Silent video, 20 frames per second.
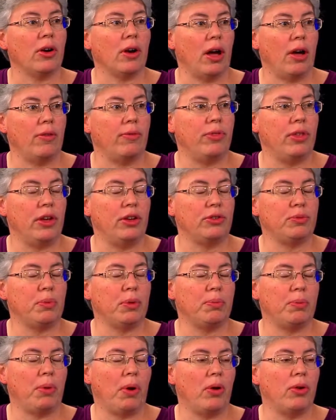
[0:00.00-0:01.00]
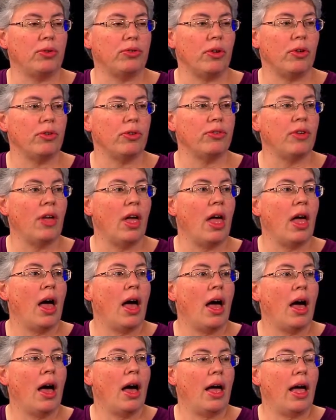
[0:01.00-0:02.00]
of these proposals,
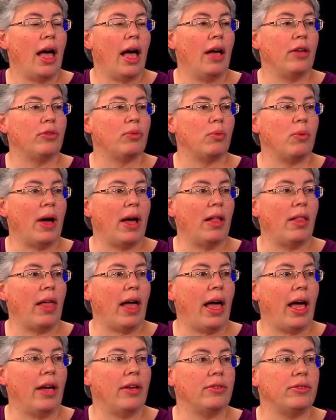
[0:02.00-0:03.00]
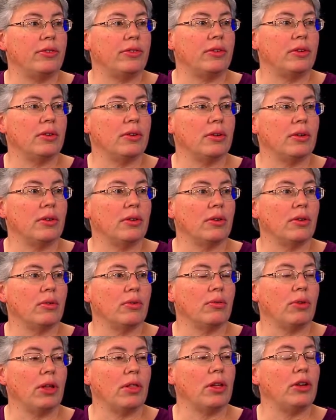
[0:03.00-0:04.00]
as well as
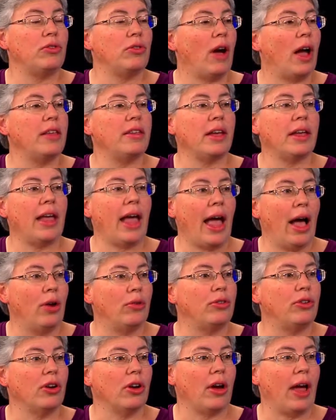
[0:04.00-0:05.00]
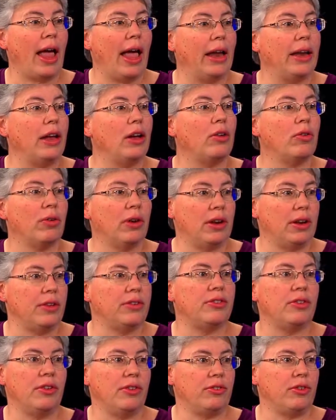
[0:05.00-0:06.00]
really trying to counter any
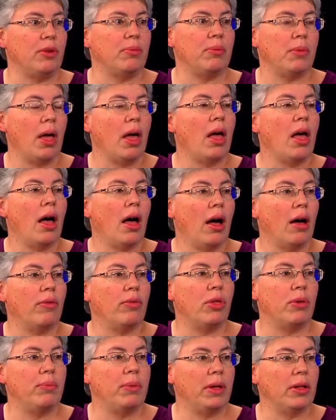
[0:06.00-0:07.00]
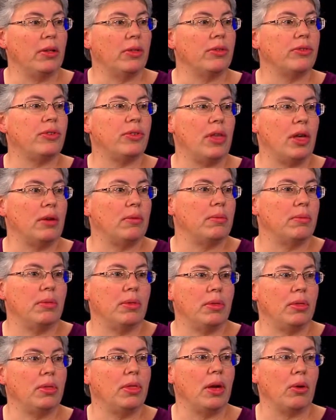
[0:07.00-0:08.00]
criticism of the bills that,
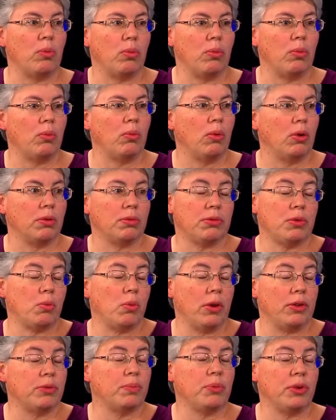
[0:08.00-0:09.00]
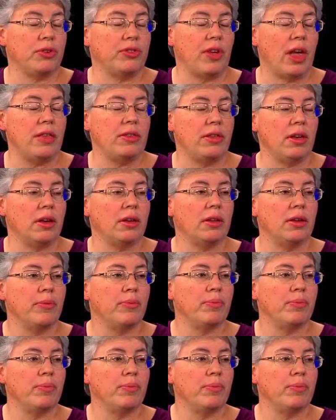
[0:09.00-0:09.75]
that were, was presented.